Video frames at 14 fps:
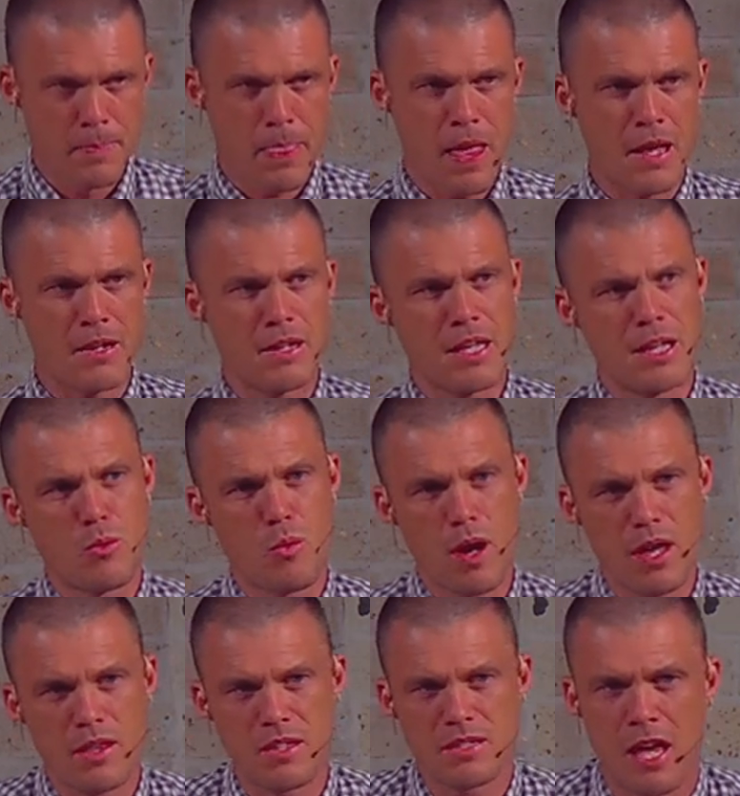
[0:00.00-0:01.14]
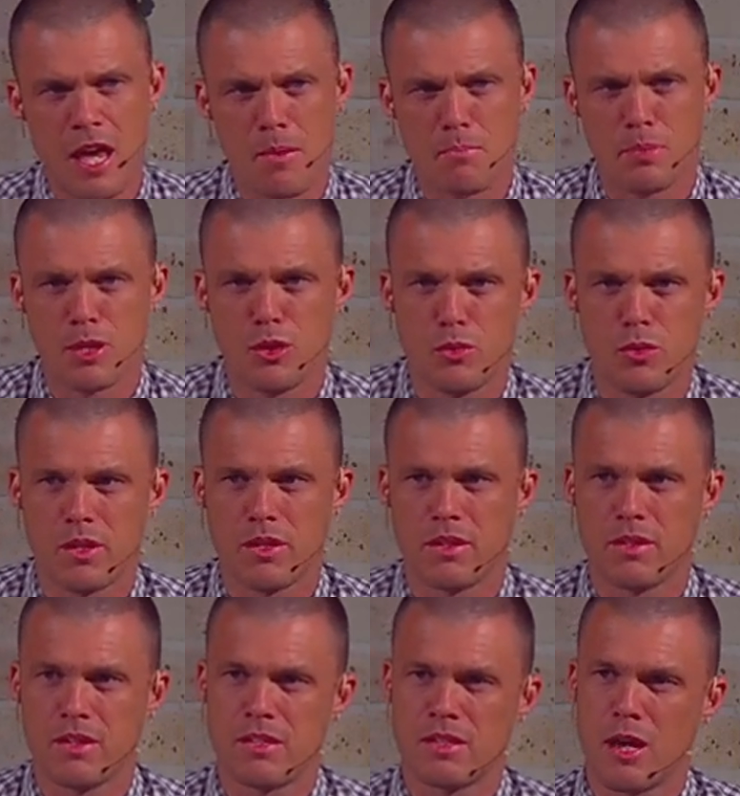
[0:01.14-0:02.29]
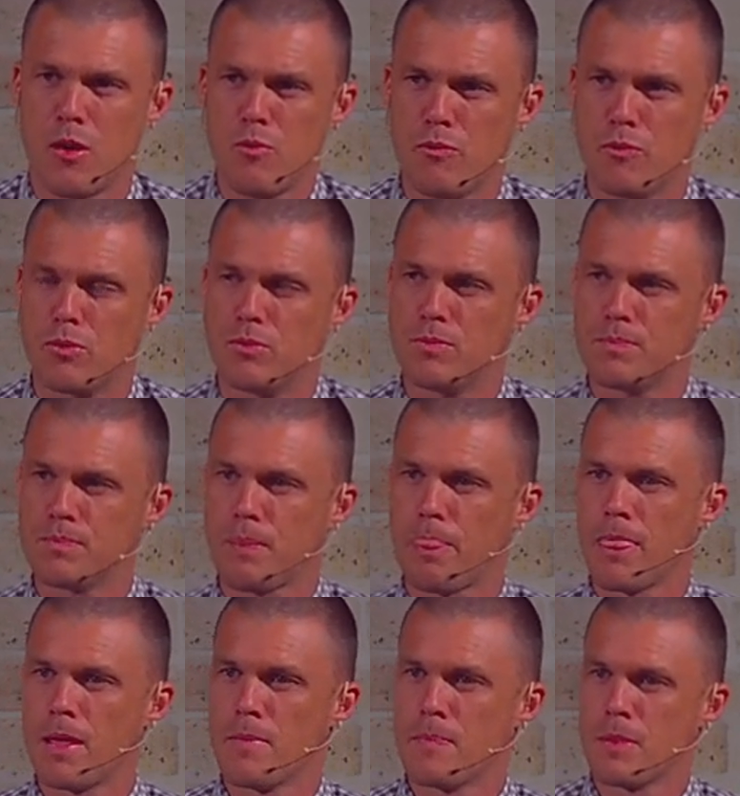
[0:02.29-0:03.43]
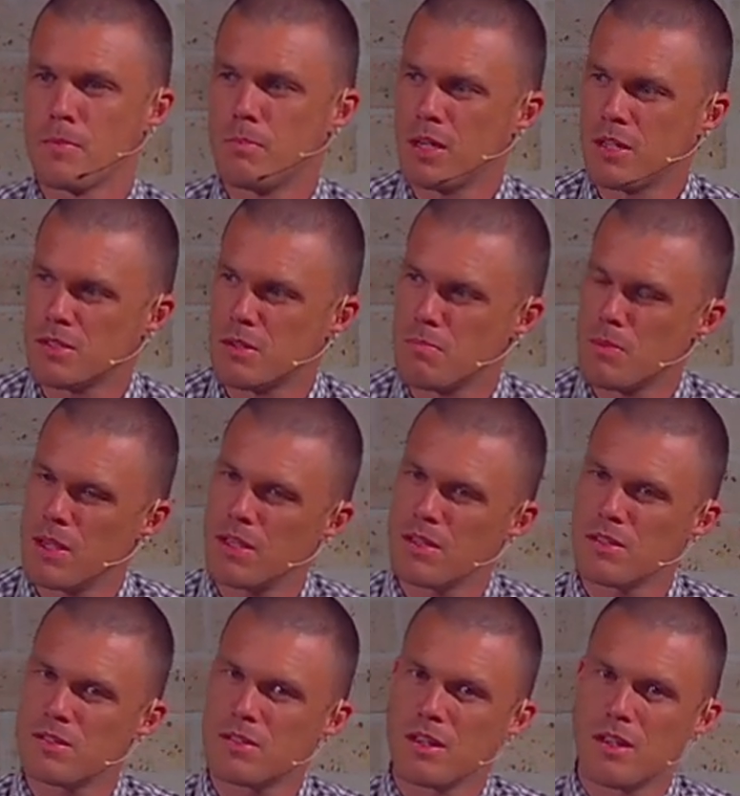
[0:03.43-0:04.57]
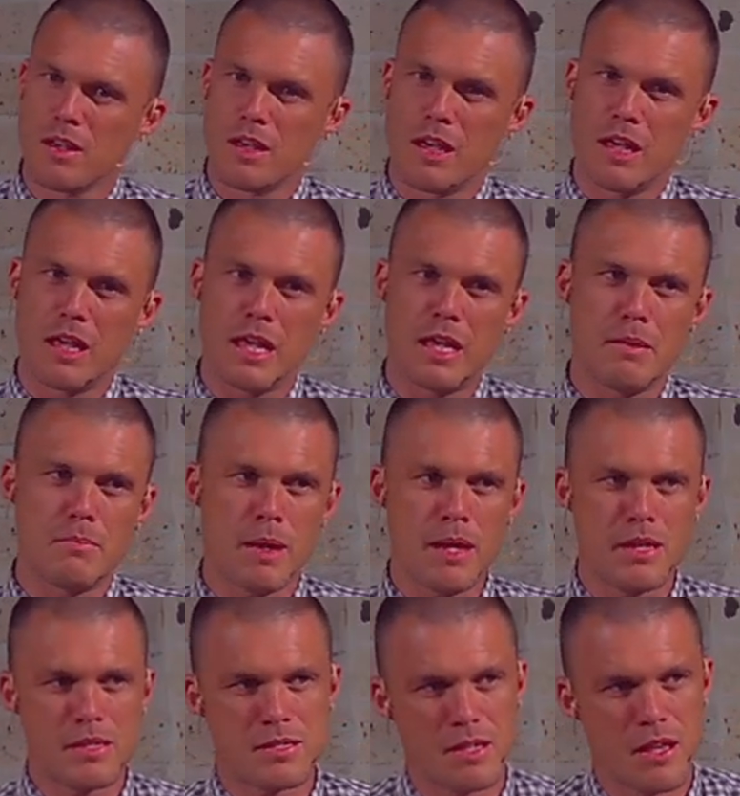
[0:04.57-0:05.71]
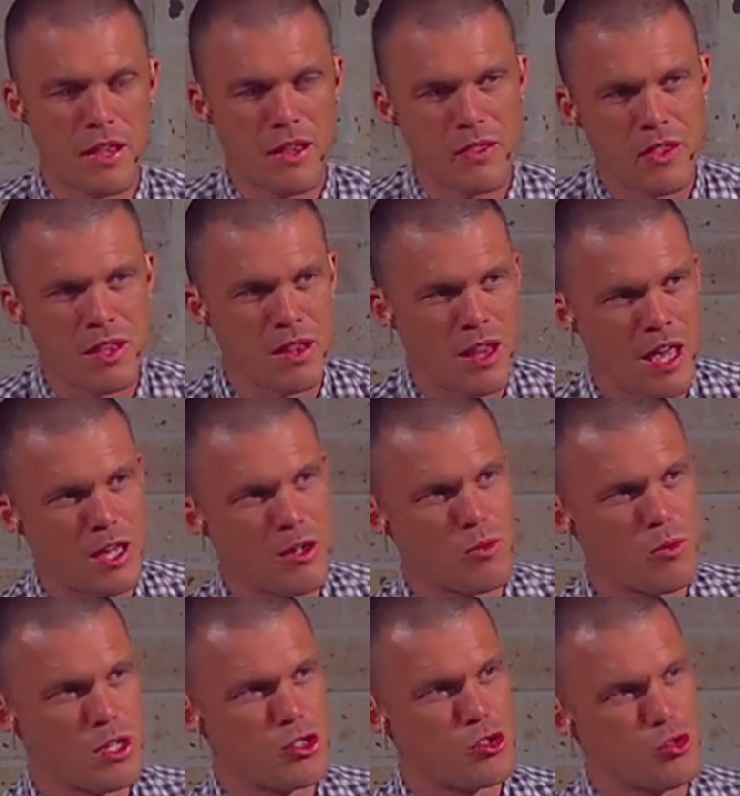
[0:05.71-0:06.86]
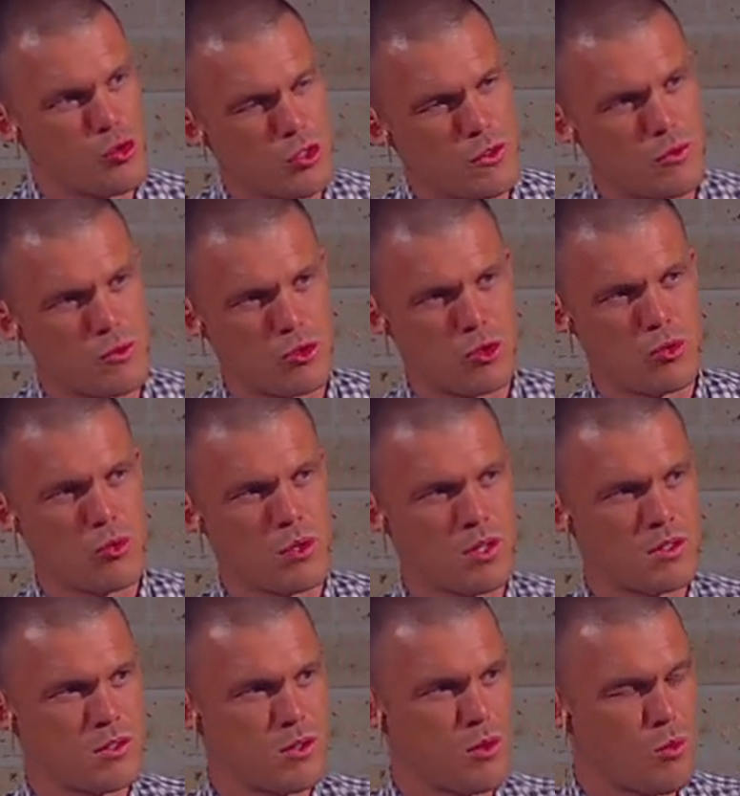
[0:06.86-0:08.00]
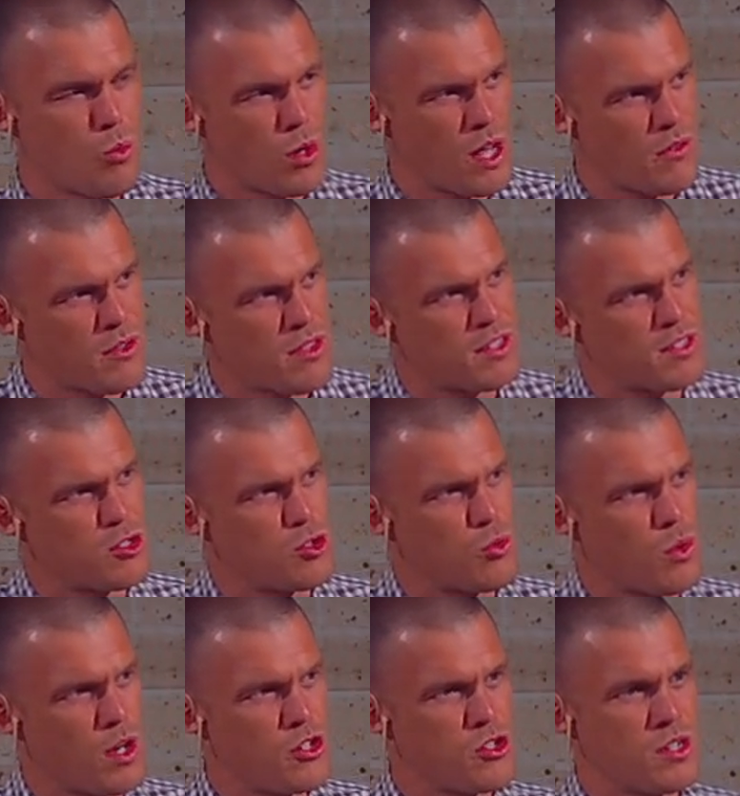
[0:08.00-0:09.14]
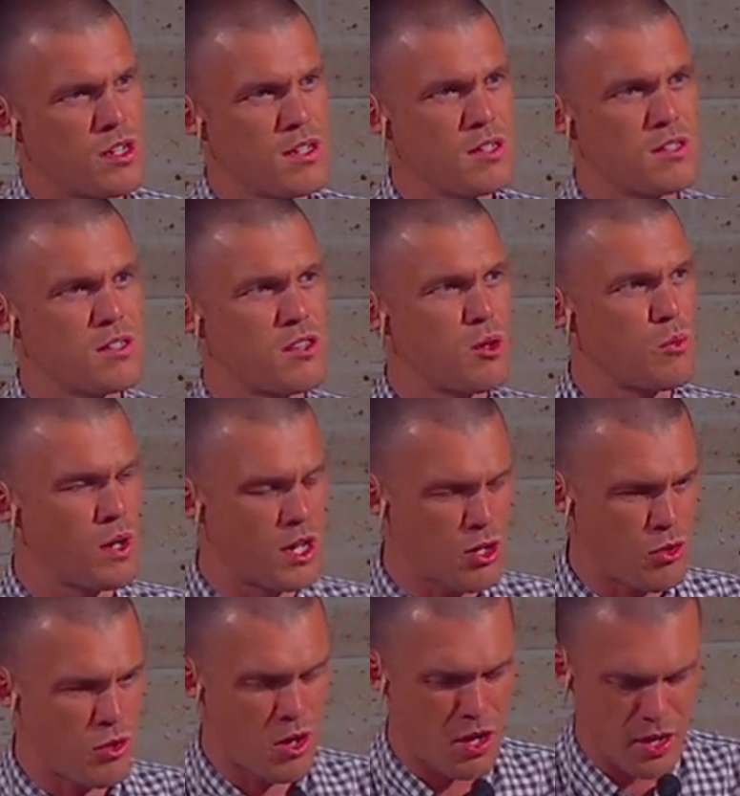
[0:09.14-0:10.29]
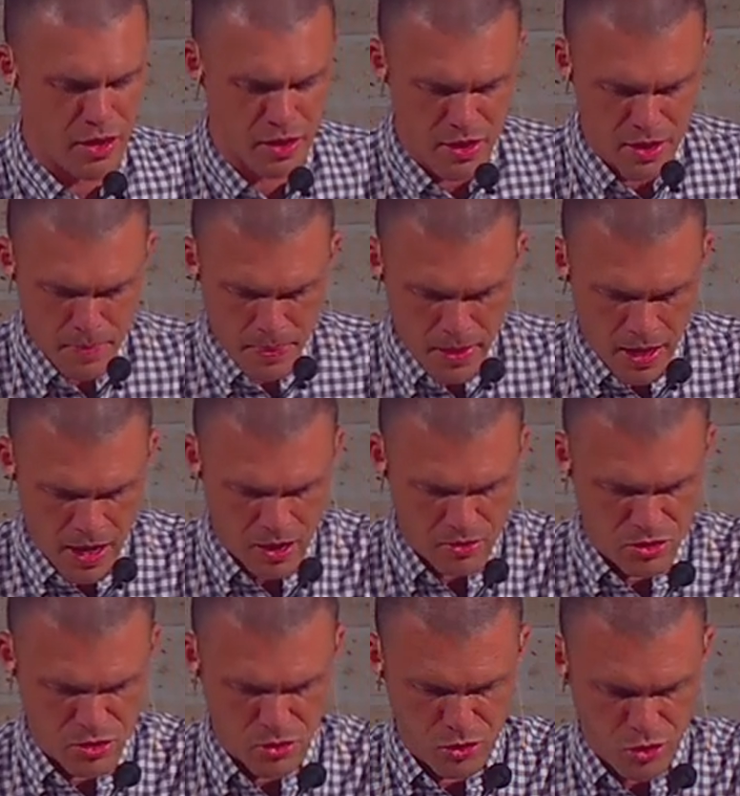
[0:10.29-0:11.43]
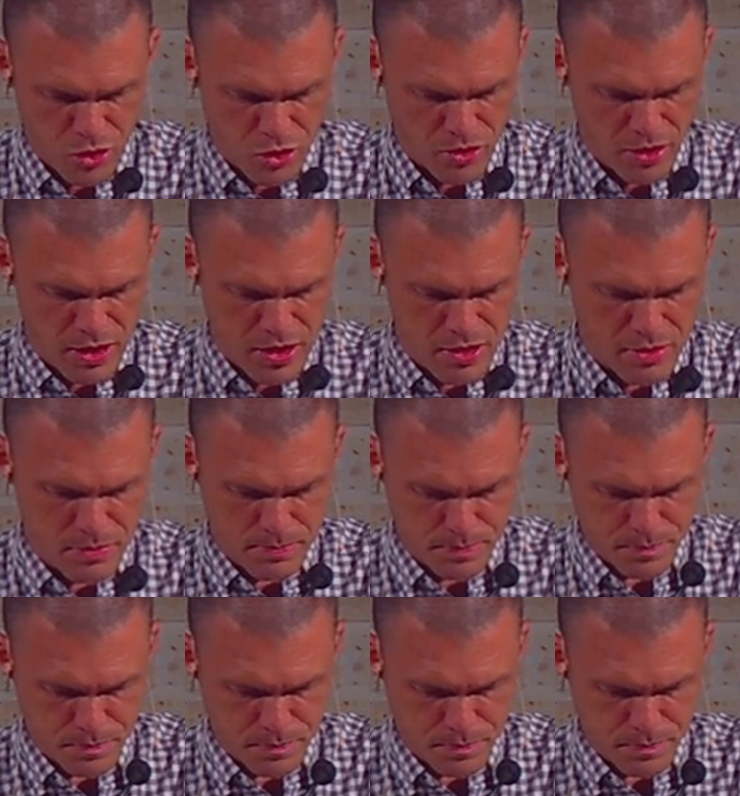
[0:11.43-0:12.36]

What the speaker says: And in a way, this ambiguity is helpful because it means it makes the language useful to us, whatever the situation is that we're crying out to God in.